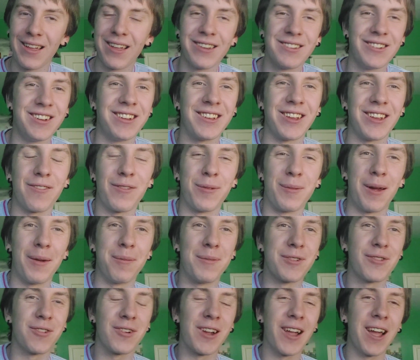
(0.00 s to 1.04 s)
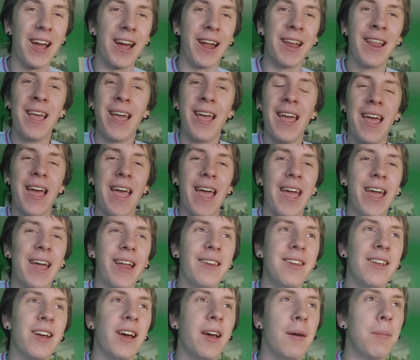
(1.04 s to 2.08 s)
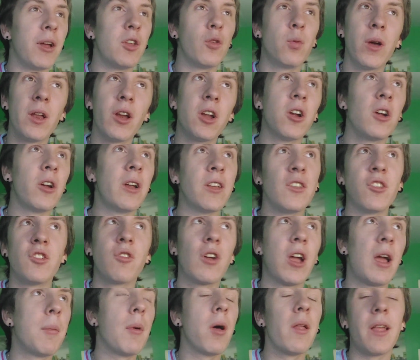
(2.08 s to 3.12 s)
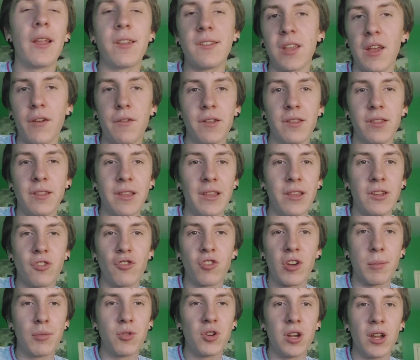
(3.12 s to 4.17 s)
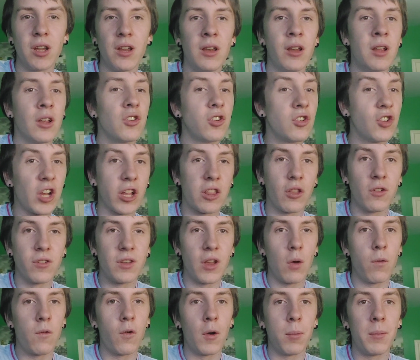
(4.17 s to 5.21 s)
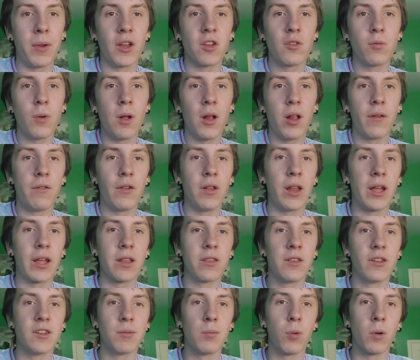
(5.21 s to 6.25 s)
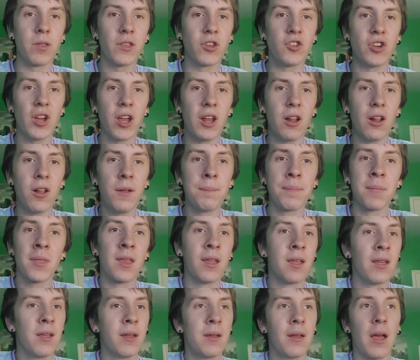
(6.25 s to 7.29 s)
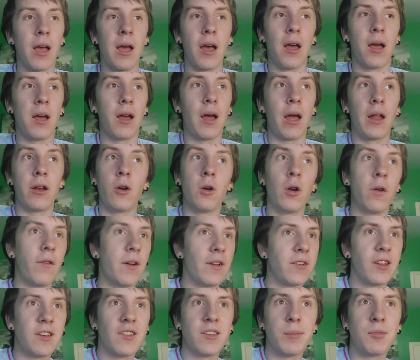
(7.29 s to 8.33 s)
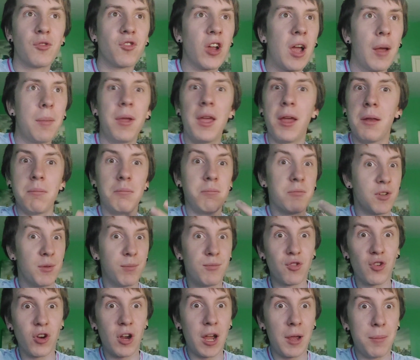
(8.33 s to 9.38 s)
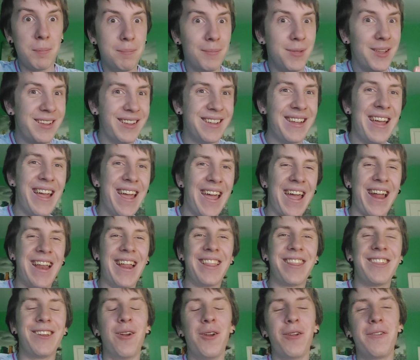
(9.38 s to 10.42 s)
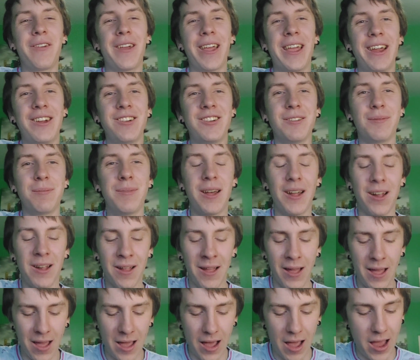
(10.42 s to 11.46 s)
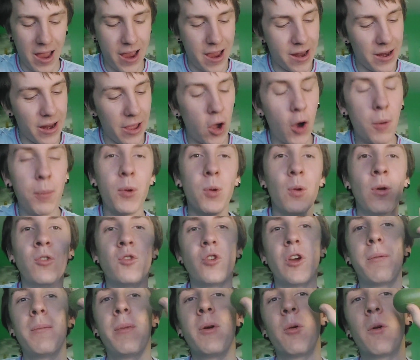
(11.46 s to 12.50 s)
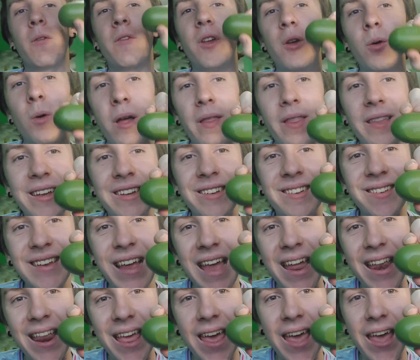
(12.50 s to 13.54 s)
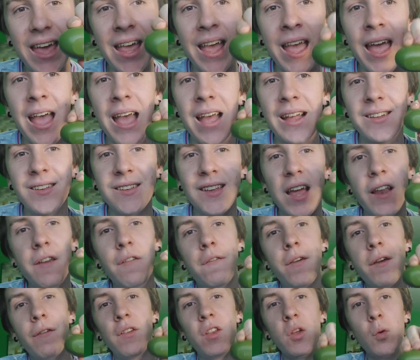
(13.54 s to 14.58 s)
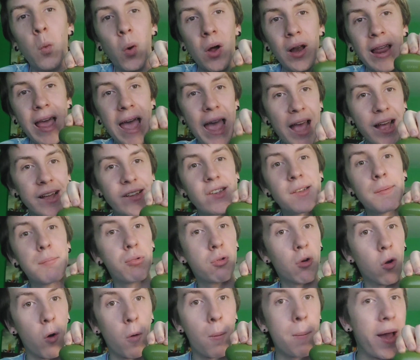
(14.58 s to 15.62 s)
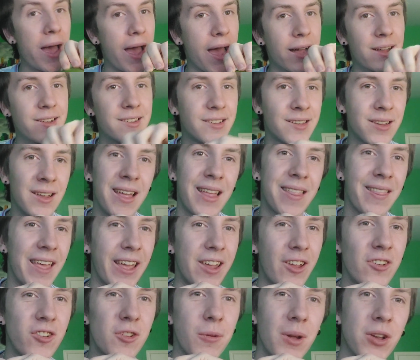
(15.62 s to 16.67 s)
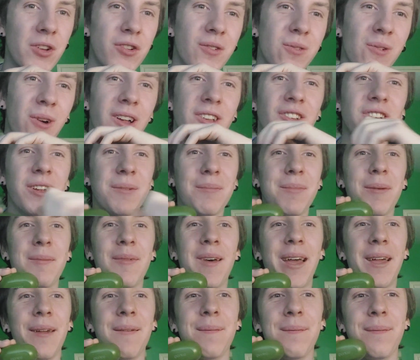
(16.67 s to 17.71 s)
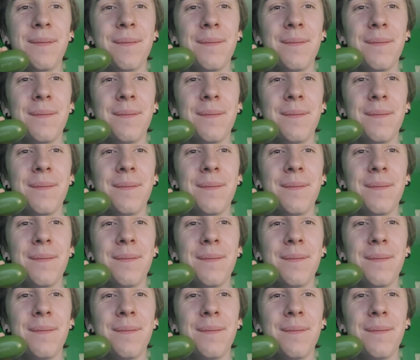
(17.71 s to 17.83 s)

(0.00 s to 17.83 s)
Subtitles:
Jeez, I almost forgot. And my Twitter, Instagram, all that stuff is in the description. Check those out for me as well if you'd like to support the channel. I don't know if I said subscribe yet. Subscribe and hit the notification bell. And I hope you enjoyed my review on the Sanag Z51s Pro Max. Thank you so much for watching. Bye-bye.